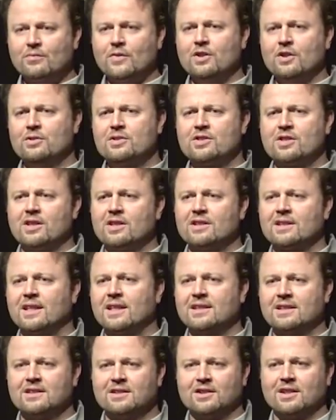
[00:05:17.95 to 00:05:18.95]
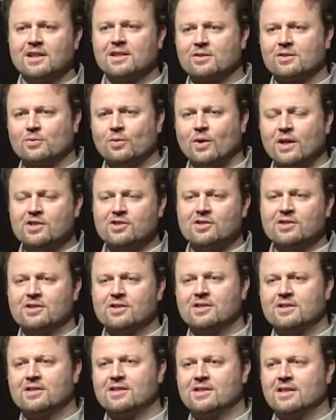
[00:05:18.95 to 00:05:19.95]
you'd start getting a lot of
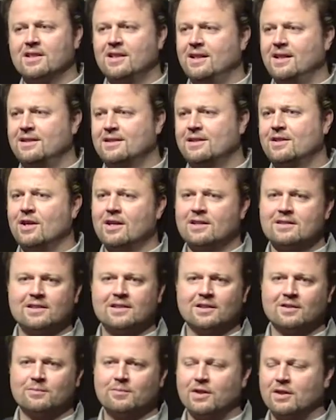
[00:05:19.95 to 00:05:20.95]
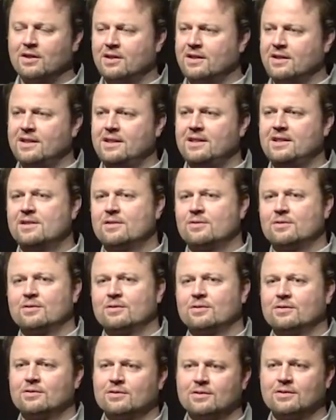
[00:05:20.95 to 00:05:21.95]
questions at cocktail parties
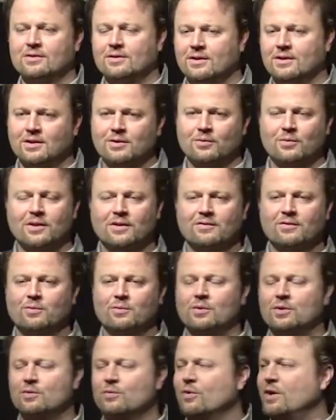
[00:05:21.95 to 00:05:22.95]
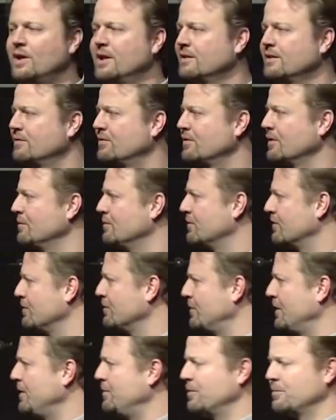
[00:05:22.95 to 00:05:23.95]
or wherever one went from
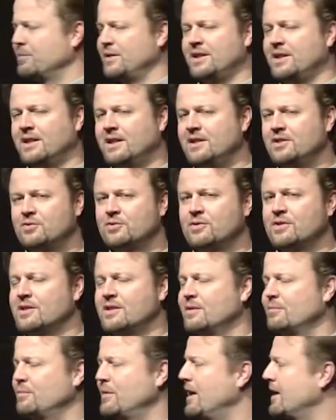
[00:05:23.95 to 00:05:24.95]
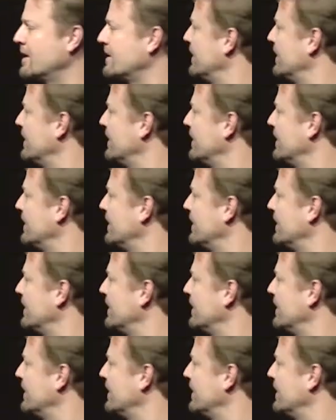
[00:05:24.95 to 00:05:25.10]
people being interested back